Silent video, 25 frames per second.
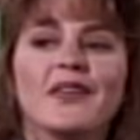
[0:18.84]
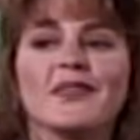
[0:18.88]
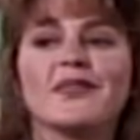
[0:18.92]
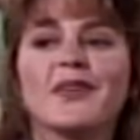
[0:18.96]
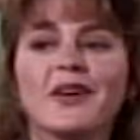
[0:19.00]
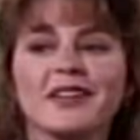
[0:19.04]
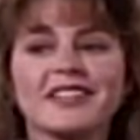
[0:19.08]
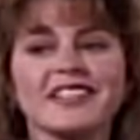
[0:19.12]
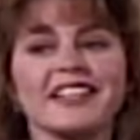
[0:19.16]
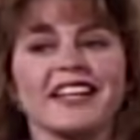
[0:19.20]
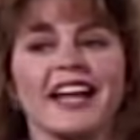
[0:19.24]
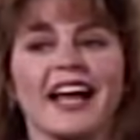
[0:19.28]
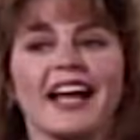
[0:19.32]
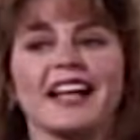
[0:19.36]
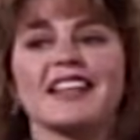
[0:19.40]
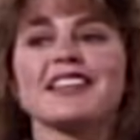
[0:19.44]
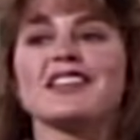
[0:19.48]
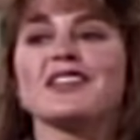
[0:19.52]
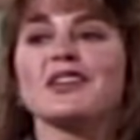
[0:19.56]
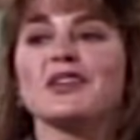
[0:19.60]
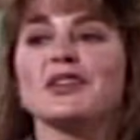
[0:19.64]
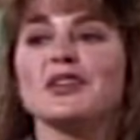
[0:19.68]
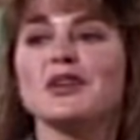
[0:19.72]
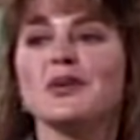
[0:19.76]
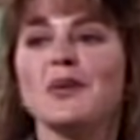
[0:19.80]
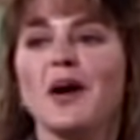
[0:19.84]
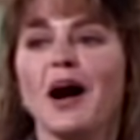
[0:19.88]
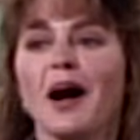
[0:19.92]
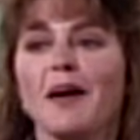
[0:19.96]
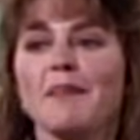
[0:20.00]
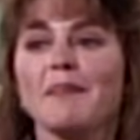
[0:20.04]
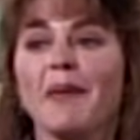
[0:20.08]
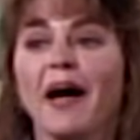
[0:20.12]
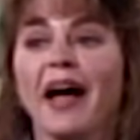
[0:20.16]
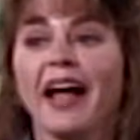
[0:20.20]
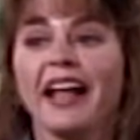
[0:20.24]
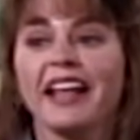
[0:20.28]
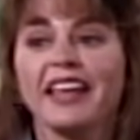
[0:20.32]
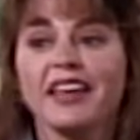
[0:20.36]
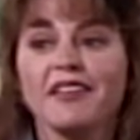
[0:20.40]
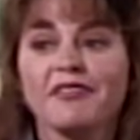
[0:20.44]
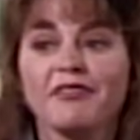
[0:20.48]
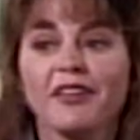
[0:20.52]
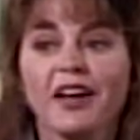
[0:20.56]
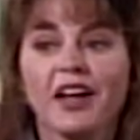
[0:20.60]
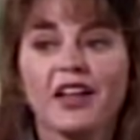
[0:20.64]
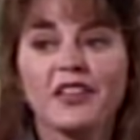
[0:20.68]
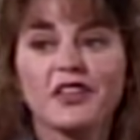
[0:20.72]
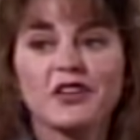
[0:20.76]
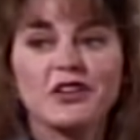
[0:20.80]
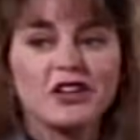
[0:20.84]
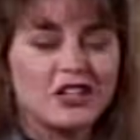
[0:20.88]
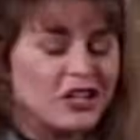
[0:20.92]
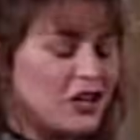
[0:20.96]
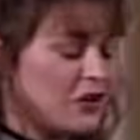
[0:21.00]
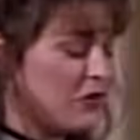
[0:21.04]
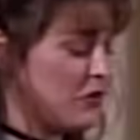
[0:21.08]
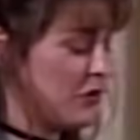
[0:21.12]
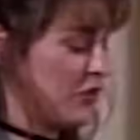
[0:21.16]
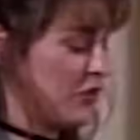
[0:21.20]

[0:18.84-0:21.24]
What a nice son you are, buying your father a new